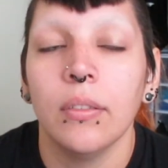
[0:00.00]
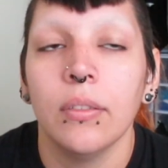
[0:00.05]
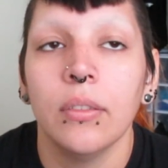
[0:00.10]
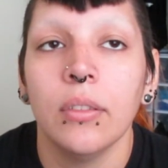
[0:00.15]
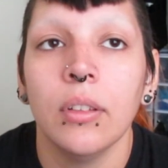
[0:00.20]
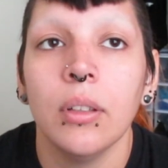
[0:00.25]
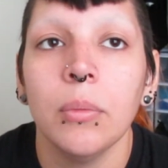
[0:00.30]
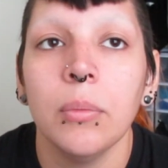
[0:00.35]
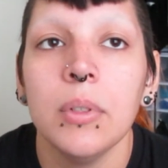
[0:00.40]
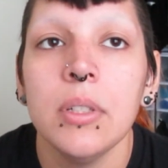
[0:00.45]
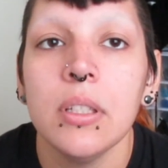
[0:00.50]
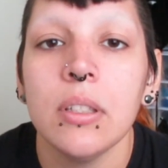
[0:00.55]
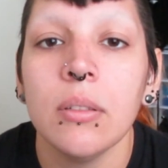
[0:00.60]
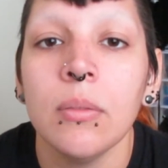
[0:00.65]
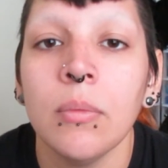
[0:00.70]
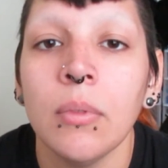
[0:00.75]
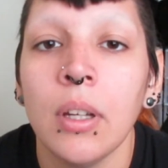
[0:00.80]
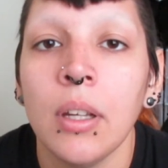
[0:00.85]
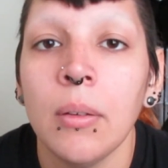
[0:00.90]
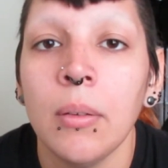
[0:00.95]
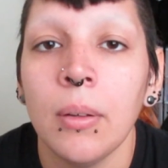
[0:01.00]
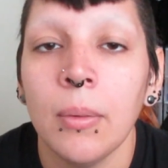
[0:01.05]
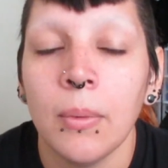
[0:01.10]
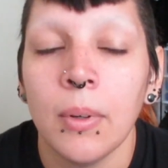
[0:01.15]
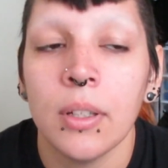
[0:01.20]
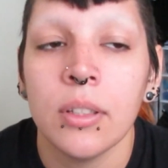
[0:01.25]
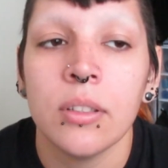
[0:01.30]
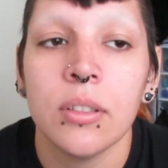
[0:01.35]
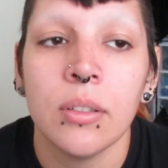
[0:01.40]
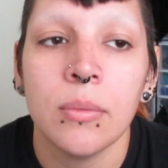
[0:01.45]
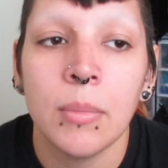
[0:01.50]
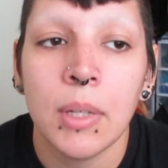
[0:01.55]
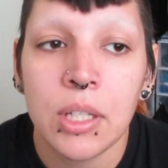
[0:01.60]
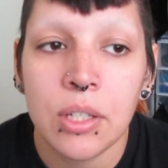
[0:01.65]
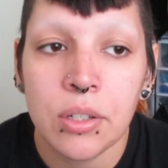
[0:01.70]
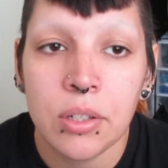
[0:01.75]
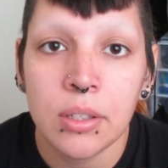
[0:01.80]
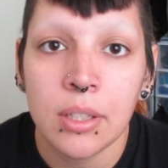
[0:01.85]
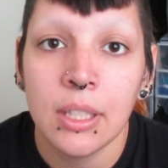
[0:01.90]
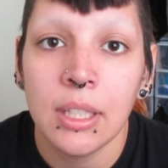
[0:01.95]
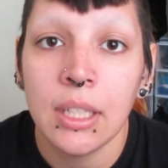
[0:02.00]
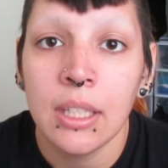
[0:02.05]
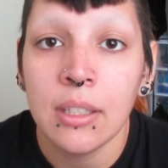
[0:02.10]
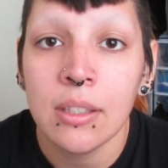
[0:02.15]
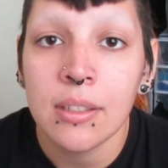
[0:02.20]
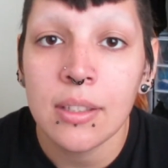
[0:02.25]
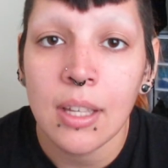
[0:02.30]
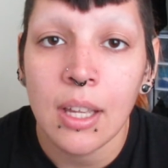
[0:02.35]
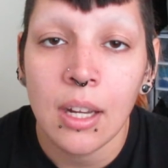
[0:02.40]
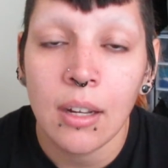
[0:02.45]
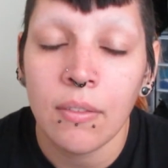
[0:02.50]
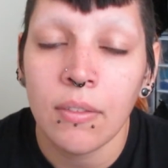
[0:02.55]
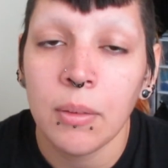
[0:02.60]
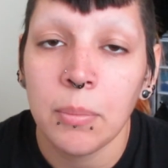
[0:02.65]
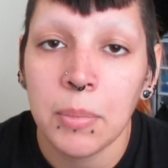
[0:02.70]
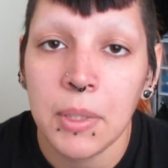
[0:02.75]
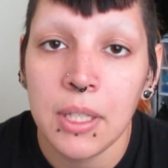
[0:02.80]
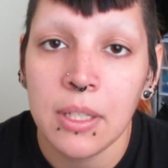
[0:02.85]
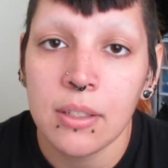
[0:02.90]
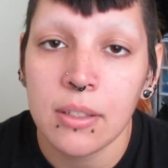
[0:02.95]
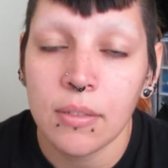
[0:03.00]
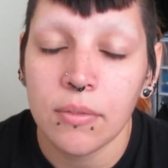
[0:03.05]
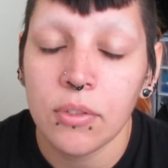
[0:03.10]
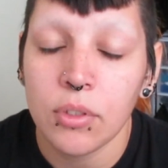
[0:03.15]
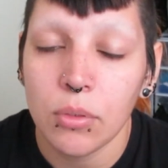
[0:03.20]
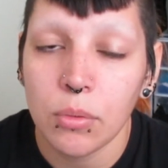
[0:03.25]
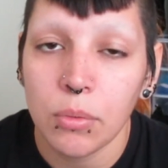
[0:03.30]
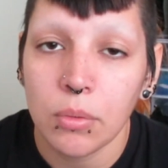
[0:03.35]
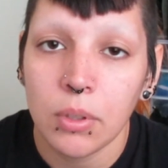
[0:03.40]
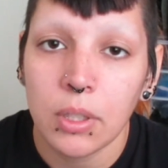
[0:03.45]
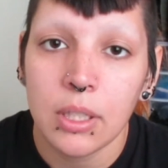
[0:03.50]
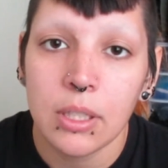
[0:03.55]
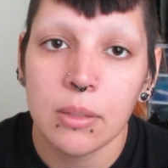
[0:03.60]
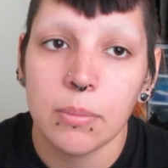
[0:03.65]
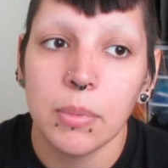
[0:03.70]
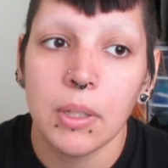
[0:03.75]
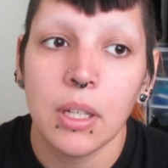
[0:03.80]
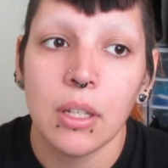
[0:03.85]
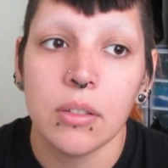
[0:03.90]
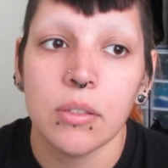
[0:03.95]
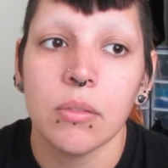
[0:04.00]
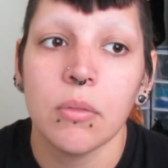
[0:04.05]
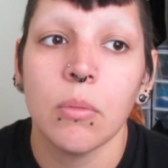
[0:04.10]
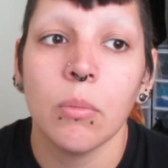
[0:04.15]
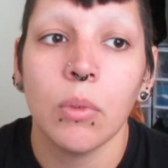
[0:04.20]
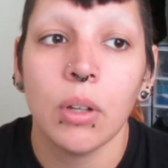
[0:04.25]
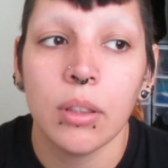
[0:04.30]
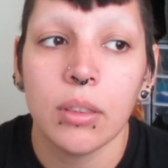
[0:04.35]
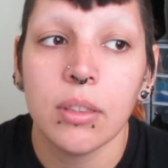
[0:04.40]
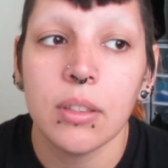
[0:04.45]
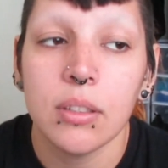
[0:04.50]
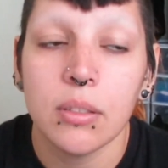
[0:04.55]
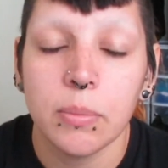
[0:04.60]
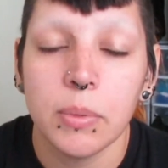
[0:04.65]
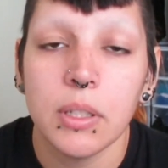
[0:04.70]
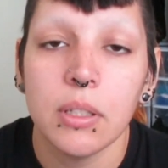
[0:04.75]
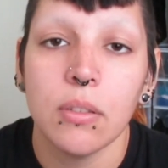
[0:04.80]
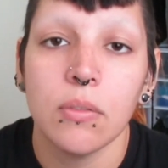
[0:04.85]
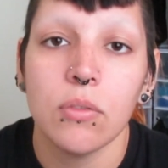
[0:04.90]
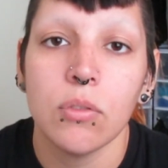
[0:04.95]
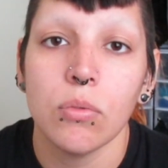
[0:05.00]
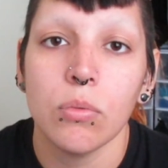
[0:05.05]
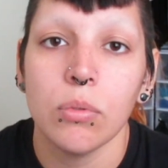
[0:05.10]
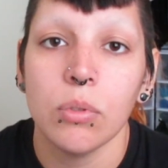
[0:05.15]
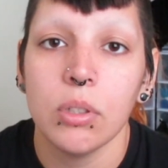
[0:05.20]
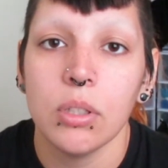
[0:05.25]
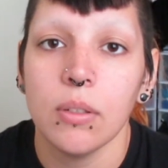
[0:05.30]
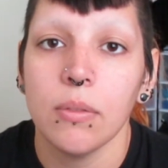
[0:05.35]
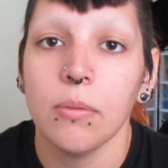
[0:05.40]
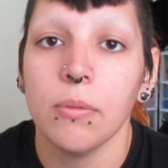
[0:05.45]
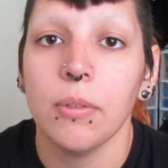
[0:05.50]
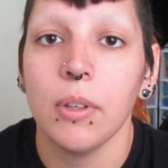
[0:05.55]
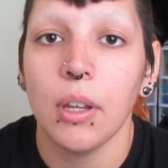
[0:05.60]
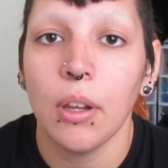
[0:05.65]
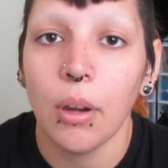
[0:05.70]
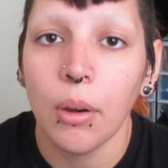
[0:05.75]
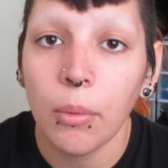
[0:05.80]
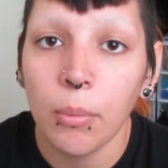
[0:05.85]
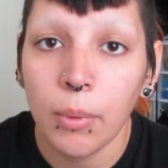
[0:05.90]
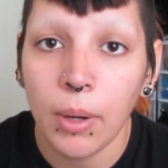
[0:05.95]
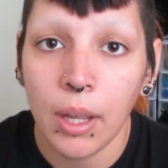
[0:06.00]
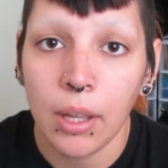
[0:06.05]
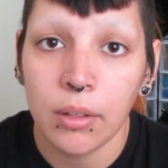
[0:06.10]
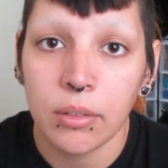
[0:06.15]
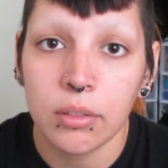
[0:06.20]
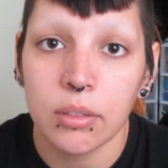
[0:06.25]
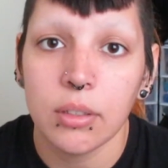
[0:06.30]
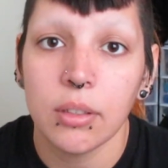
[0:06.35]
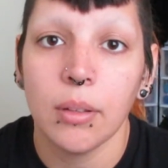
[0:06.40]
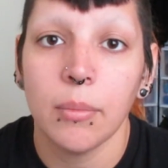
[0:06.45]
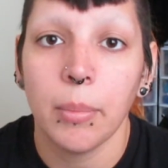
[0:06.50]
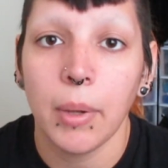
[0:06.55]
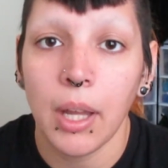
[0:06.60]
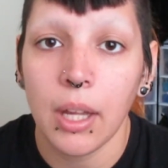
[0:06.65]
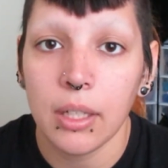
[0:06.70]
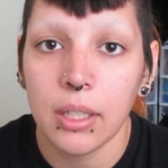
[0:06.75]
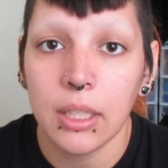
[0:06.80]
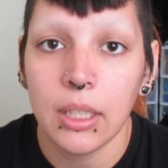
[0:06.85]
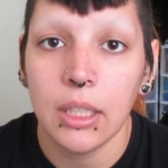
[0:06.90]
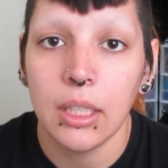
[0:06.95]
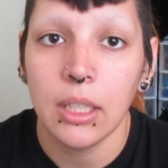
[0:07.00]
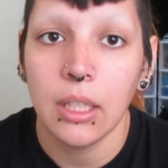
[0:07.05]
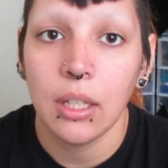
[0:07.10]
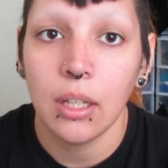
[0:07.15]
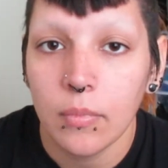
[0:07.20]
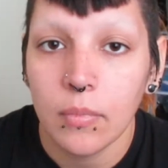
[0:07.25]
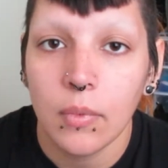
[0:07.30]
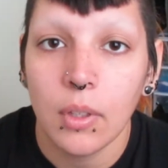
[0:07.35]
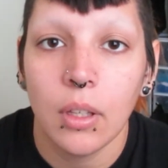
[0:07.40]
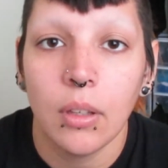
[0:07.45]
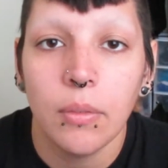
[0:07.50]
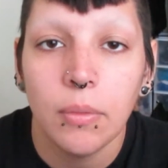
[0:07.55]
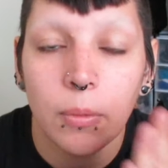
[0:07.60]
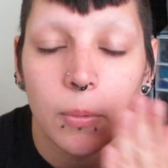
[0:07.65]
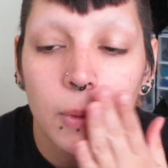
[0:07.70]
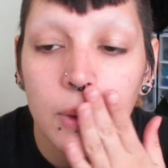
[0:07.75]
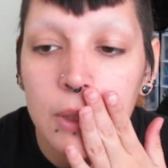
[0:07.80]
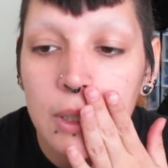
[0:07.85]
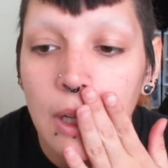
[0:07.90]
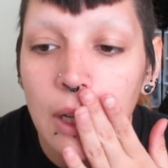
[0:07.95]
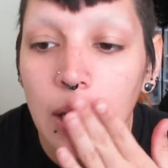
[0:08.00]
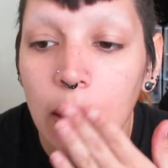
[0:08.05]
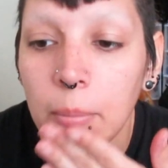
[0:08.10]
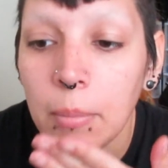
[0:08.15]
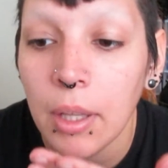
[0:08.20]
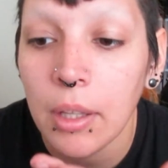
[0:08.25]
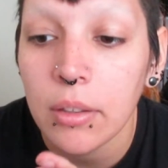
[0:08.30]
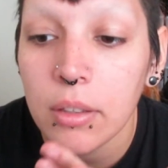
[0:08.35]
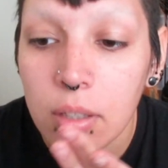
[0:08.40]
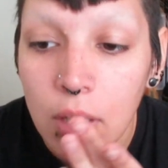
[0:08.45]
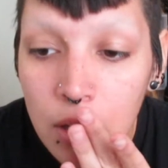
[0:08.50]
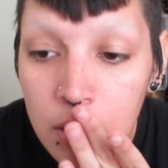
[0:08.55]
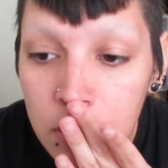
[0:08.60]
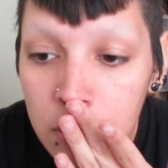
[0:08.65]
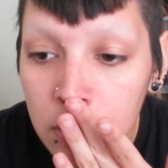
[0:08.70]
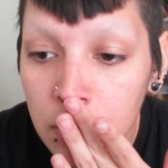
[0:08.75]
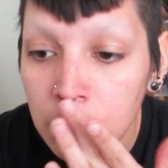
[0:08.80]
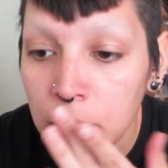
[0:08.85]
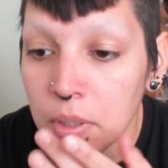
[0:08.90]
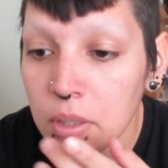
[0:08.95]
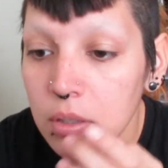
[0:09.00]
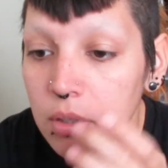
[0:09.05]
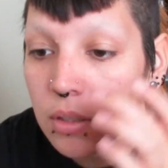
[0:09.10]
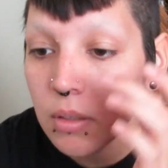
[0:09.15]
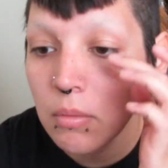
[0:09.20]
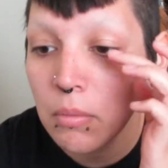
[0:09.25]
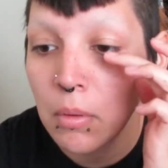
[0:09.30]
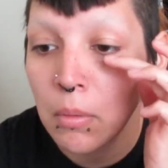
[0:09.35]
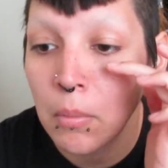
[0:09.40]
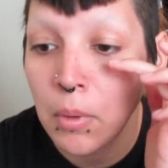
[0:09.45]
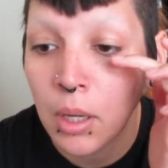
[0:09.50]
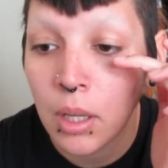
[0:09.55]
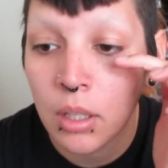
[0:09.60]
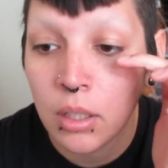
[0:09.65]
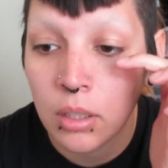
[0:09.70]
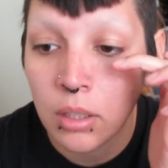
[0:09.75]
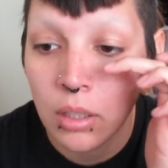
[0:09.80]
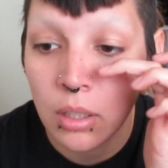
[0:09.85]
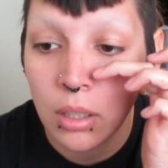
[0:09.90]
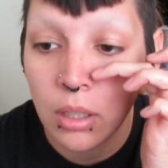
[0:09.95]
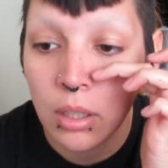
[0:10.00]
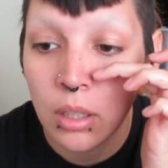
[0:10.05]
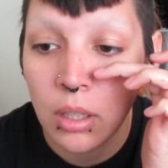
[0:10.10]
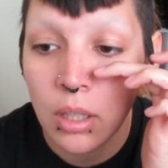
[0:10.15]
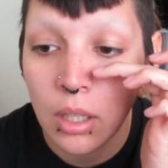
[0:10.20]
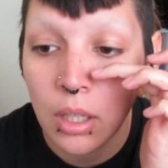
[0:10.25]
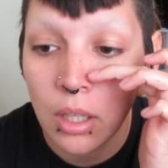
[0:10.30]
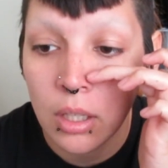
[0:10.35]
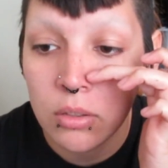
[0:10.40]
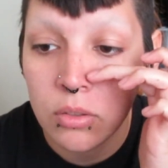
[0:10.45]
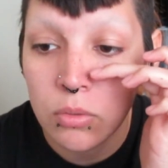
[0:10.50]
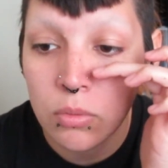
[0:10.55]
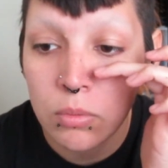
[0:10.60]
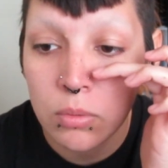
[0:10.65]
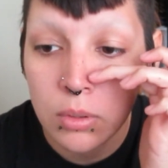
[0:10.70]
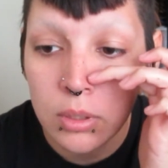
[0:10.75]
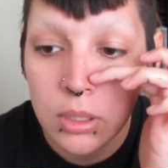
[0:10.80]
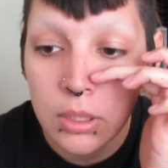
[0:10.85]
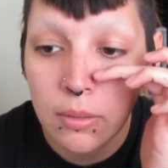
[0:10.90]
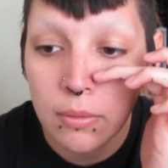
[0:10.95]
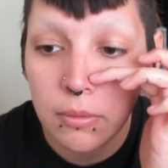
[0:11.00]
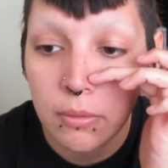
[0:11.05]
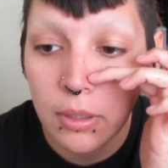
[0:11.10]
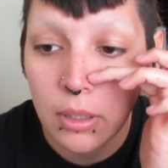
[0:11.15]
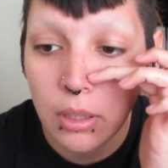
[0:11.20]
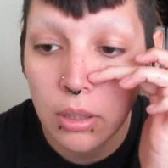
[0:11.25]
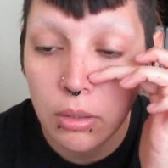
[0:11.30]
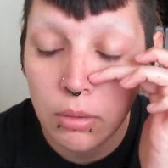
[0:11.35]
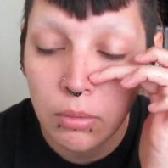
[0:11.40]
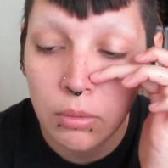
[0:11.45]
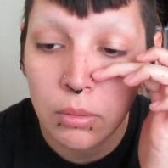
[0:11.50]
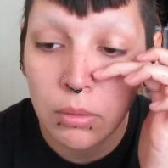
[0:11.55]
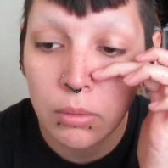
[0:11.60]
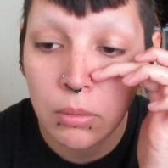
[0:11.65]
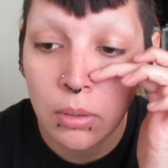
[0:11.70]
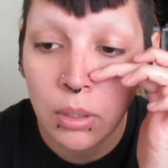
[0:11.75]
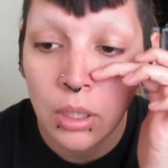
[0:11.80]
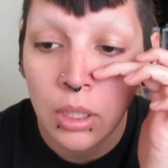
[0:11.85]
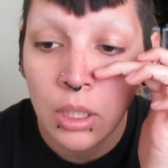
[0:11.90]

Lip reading: And the reason why we want to measure the inside of the piece of jewelry is because we want this piece of jewelry to fit around the body. If we're talking about the nostril piercing, we want the jewelry to fit through